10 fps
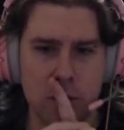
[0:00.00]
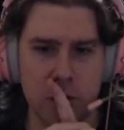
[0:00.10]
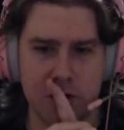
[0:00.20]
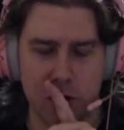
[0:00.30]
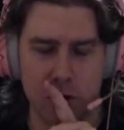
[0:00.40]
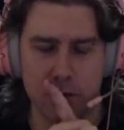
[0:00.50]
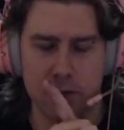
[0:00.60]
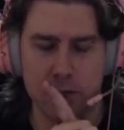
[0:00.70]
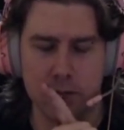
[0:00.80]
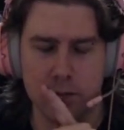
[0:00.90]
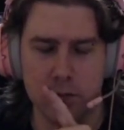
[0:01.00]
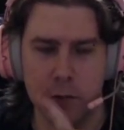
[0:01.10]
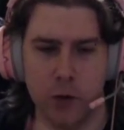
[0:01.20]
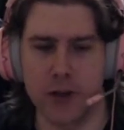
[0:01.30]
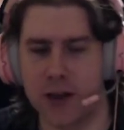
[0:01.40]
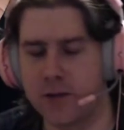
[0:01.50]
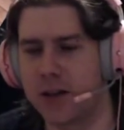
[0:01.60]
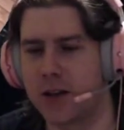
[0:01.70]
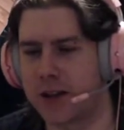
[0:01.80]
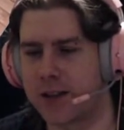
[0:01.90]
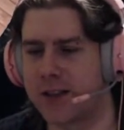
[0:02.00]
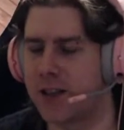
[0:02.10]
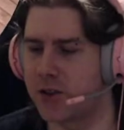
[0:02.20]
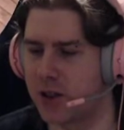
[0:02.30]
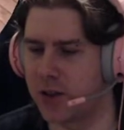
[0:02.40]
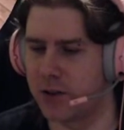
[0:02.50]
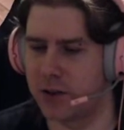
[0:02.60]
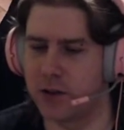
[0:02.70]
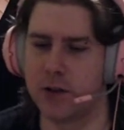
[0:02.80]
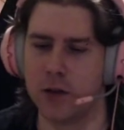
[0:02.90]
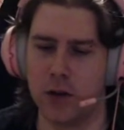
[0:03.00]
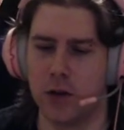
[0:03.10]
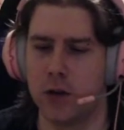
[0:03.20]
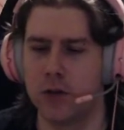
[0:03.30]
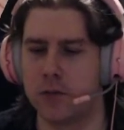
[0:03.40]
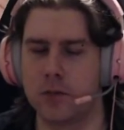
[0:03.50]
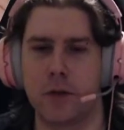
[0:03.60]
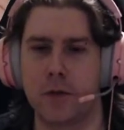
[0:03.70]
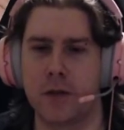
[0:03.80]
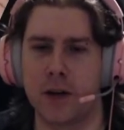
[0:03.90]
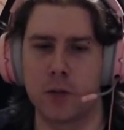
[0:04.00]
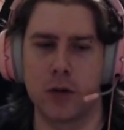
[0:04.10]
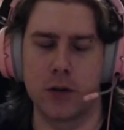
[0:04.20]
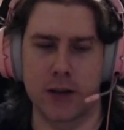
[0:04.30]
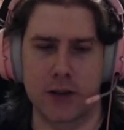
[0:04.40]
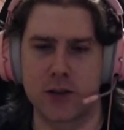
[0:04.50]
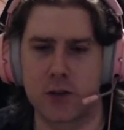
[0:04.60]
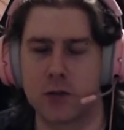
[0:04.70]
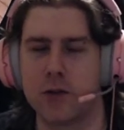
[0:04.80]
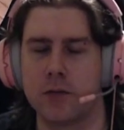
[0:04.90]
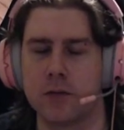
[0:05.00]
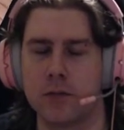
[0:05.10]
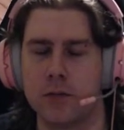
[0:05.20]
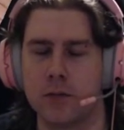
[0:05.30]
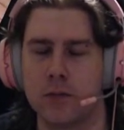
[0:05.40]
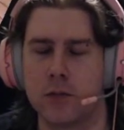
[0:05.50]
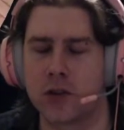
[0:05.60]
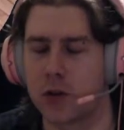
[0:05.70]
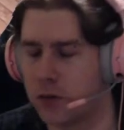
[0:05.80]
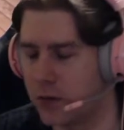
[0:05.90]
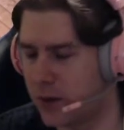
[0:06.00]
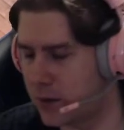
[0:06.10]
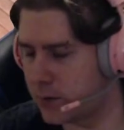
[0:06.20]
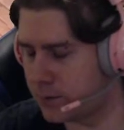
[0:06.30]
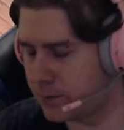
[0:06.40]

what's it called? On Navi, like slash Navi, Fabre, like a certain, what's it called?